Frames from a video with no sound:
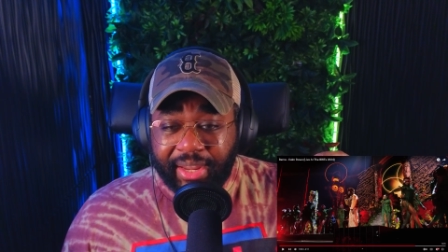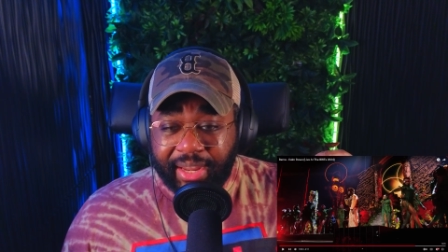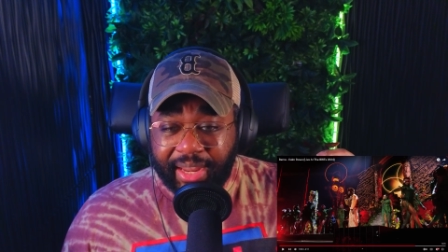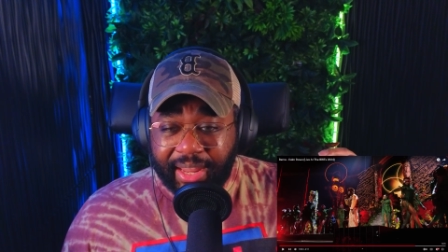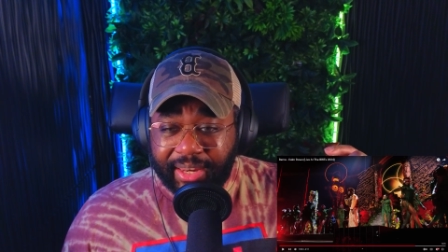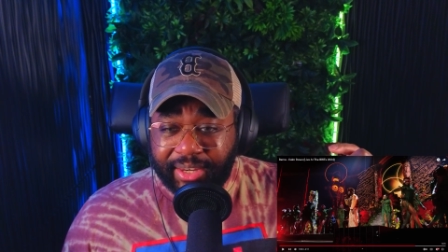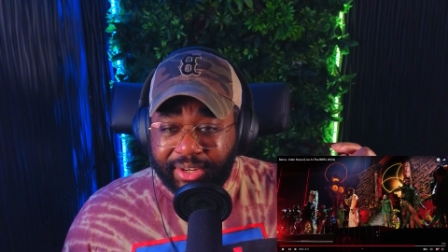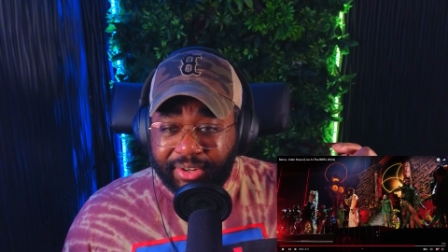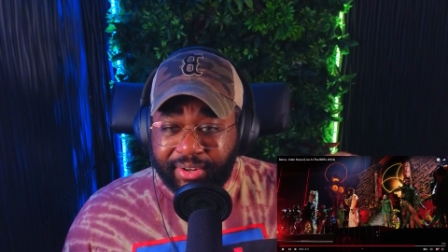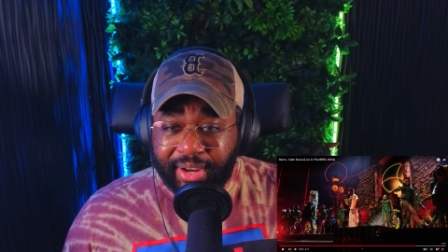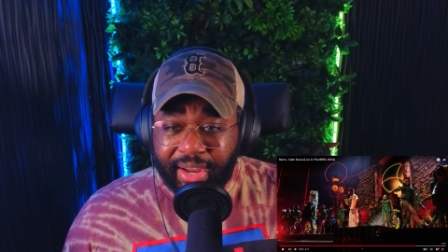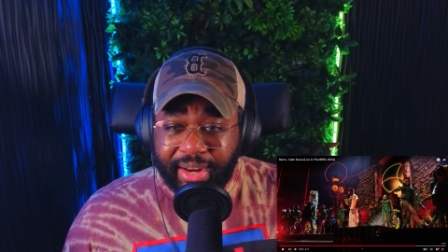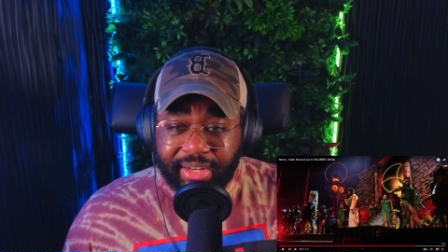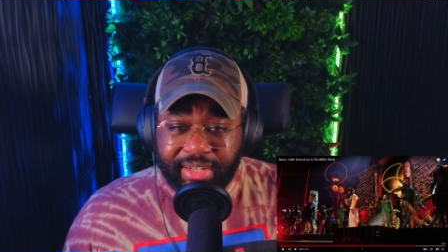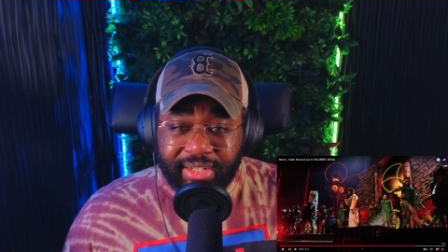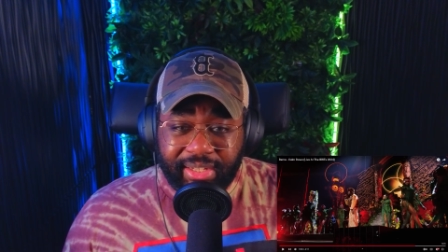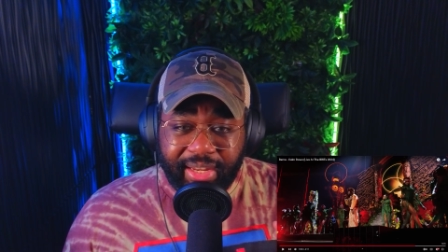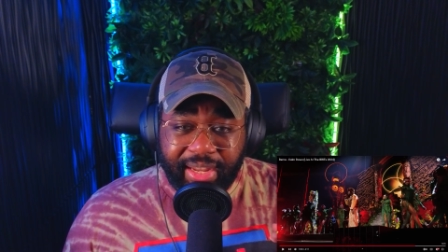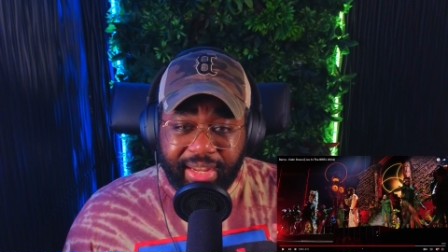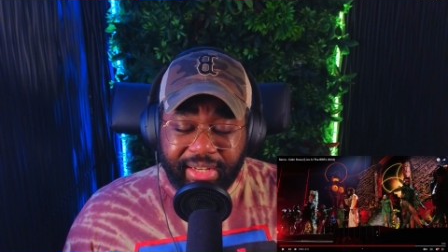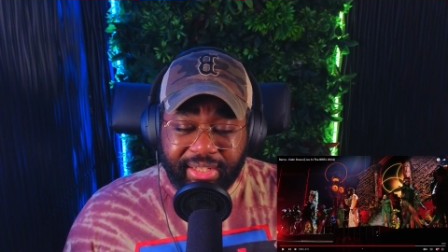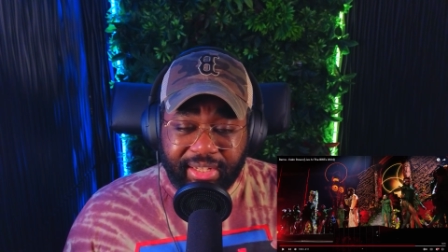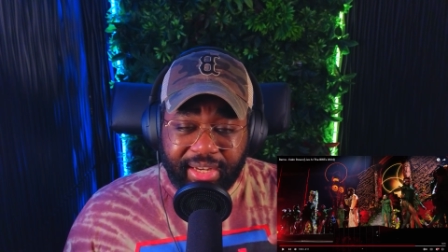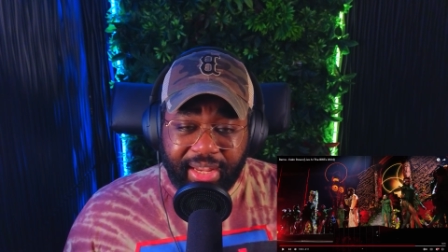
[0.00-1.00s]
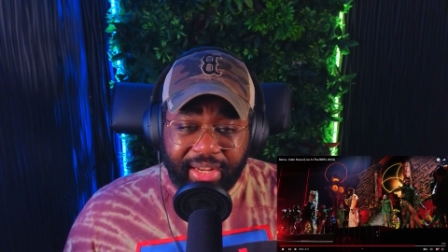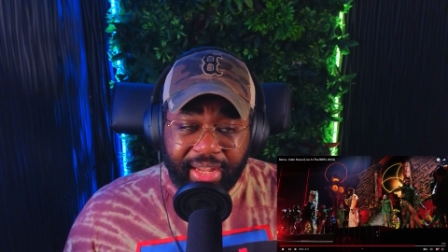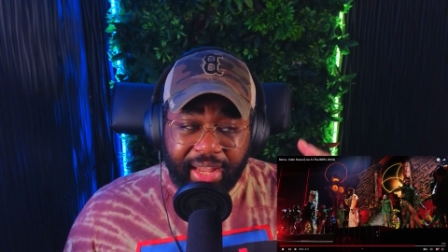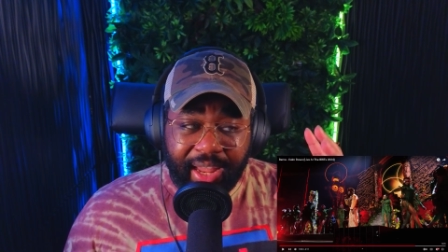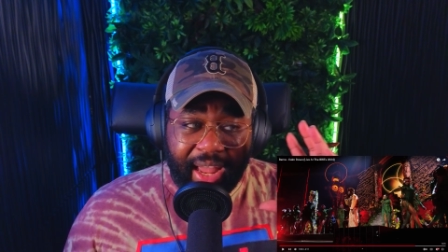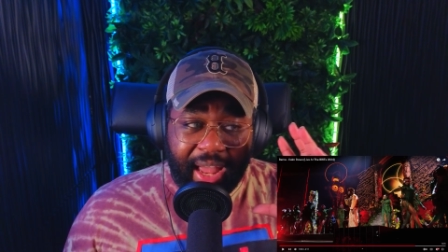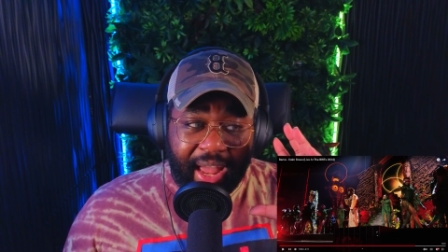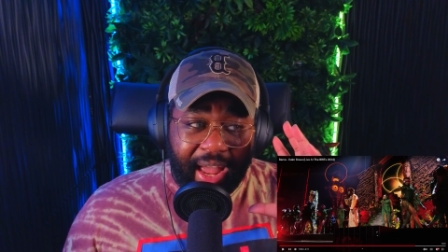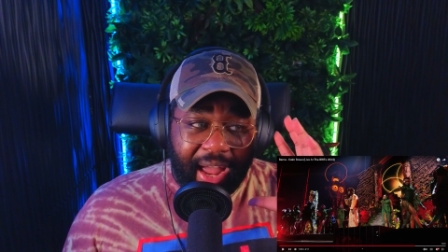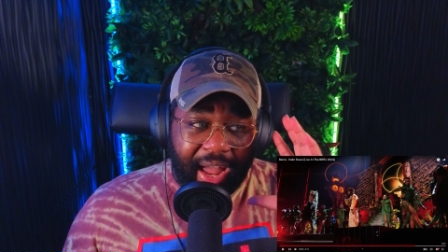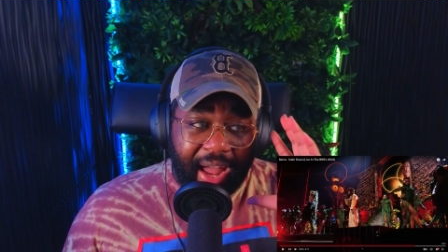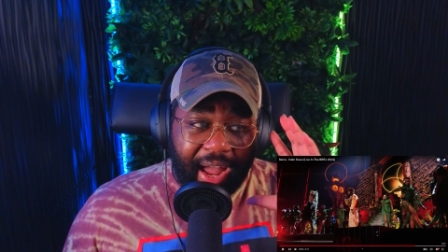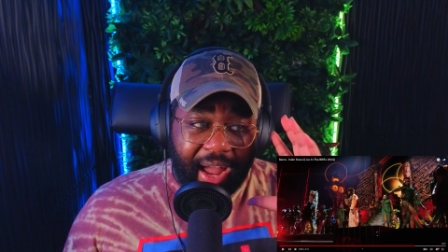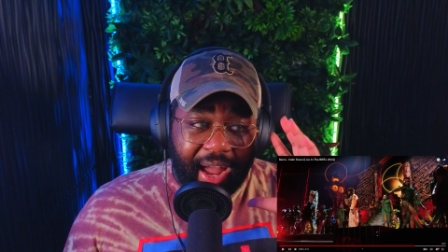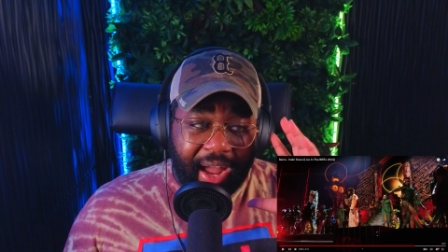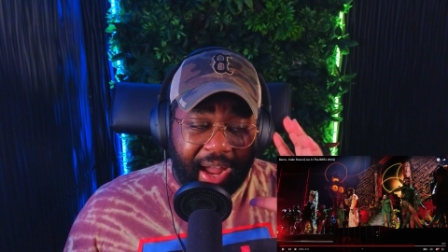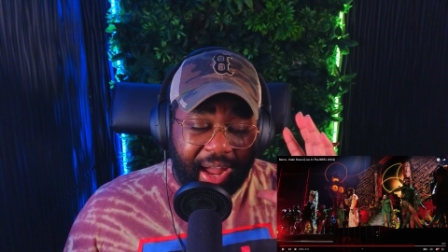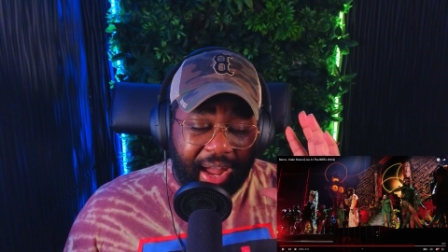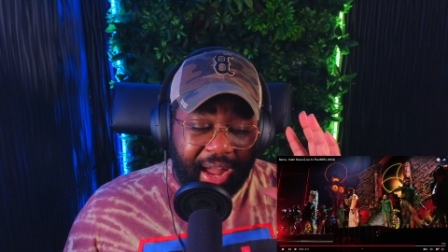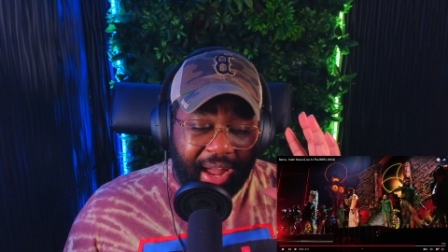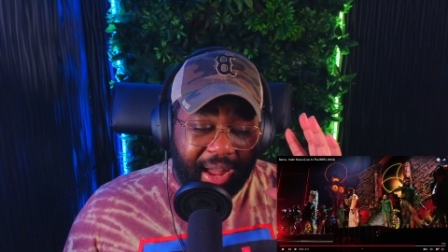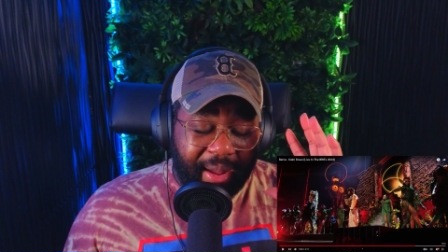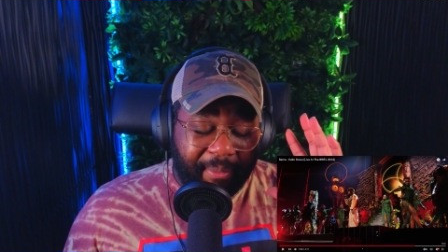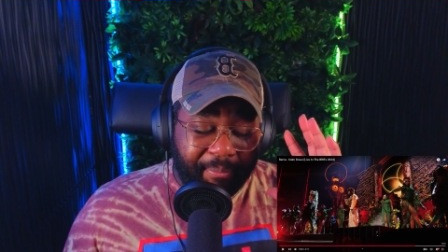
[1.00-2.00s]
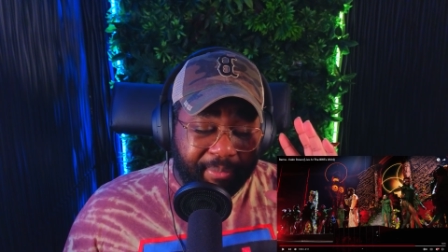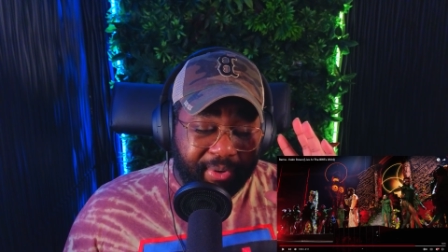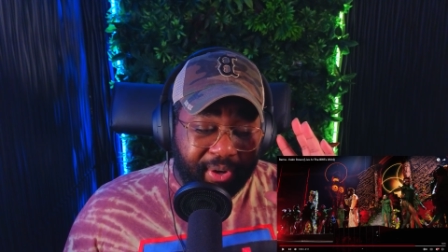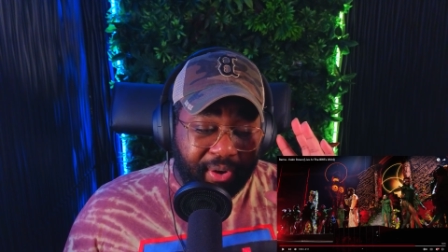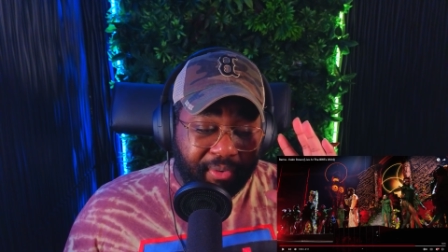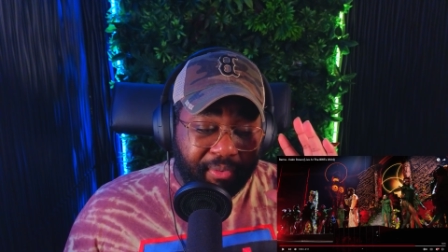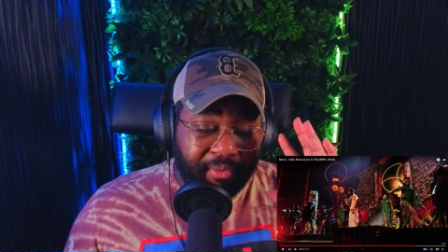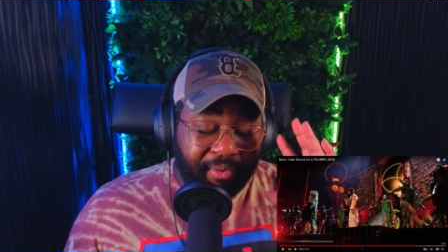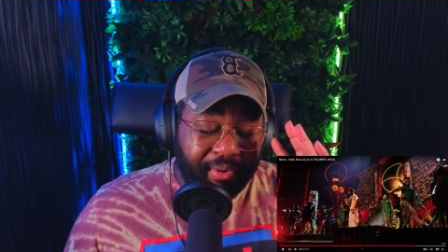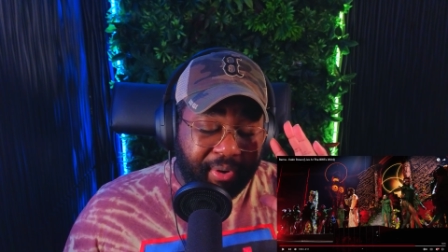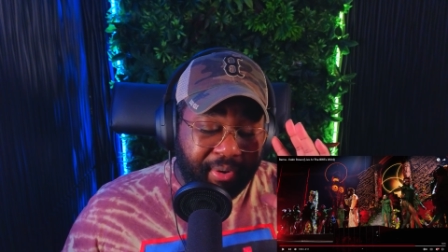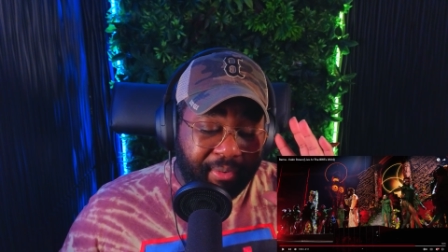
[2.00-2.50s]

in the United States. Like, um, you know,